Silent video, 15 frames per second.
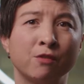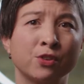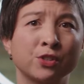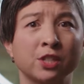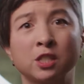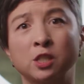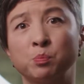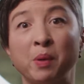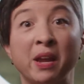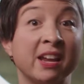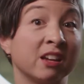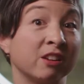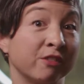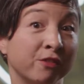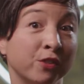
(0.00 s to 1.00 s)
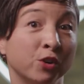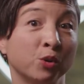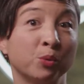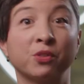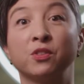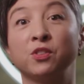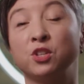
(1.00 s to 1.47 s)
versus paying in full
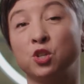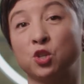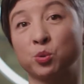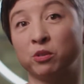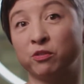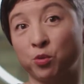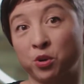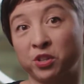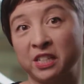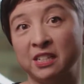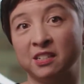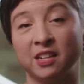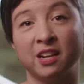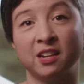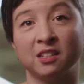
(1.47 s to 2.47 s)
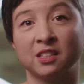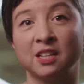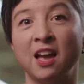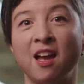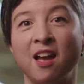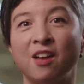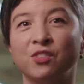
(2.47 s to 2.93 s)
within the usual 14 days.
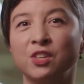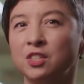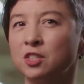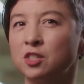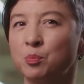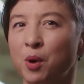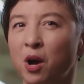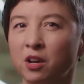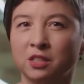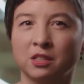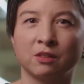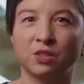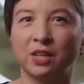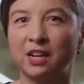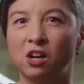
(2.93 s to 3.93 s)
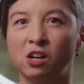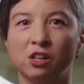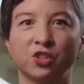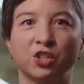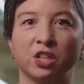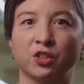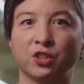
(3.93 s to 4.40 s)
This is the positive
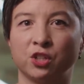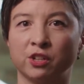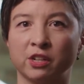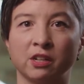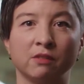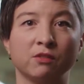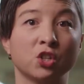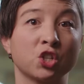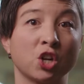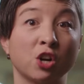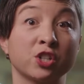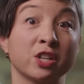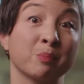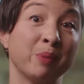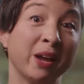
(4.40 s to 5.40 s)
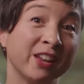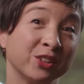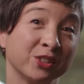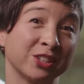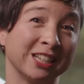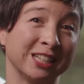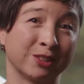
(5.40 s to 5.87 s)
psychology alternative to charging
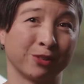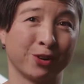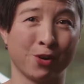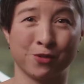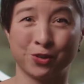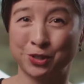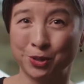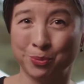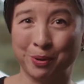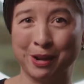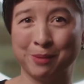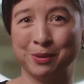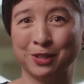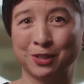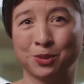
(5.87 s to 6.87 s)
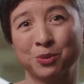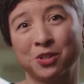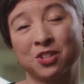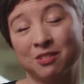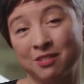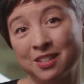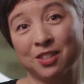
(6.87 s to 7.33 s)
penalties for overdue payments,
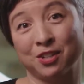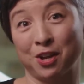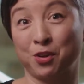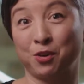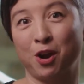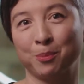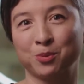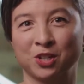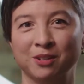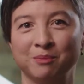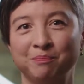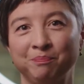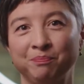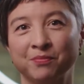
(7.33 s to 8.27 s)
which is another option.